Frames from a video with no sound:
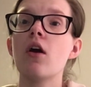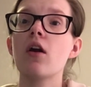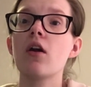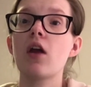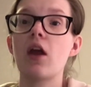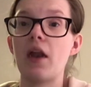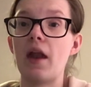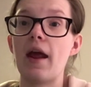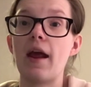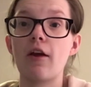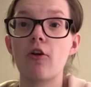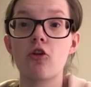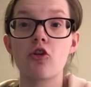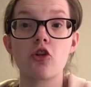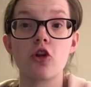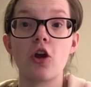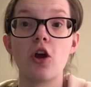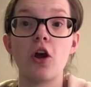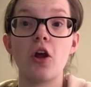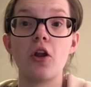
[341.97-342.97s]

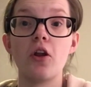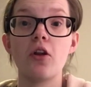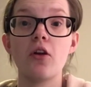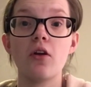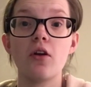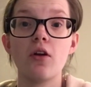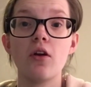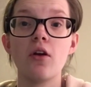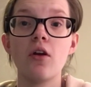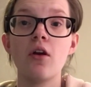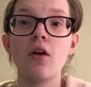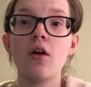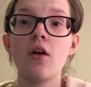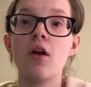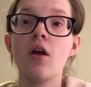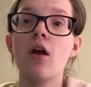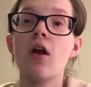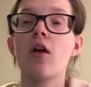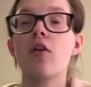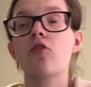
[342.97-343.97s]
connection.
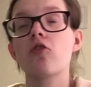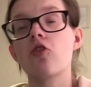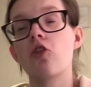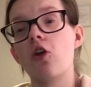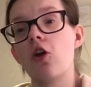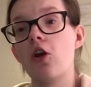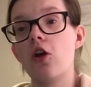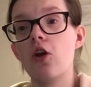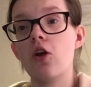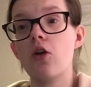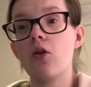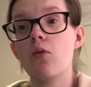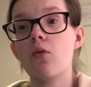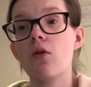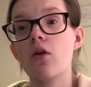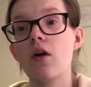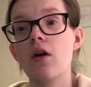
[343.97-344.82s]
2,